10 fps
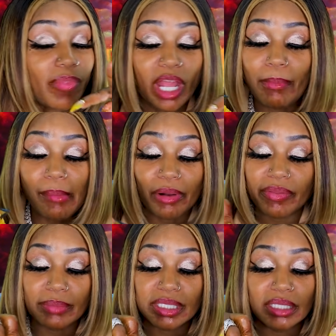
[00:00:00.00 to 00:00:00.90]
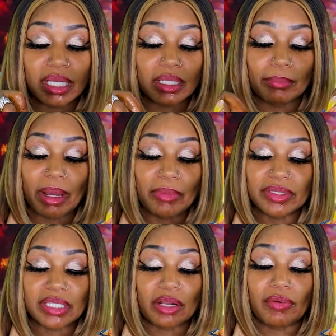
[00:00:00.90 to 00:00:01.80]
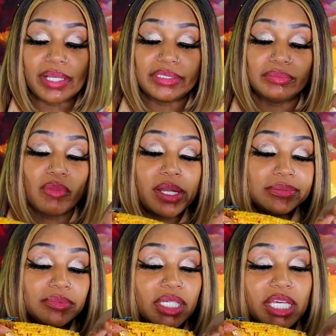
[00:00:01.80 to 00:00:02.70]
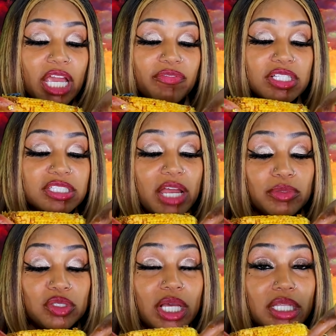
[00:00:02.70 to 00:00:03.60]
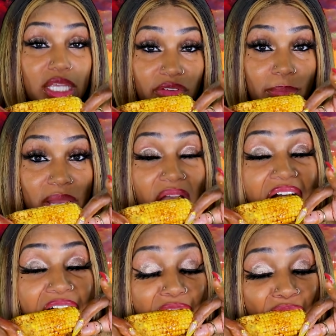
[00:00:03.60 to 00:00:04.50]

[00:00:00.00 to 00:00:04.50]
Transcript: and my brother, I'm telling y'all, my brother's not crazy. He ain't finna stay with you. He'll leave in a minute.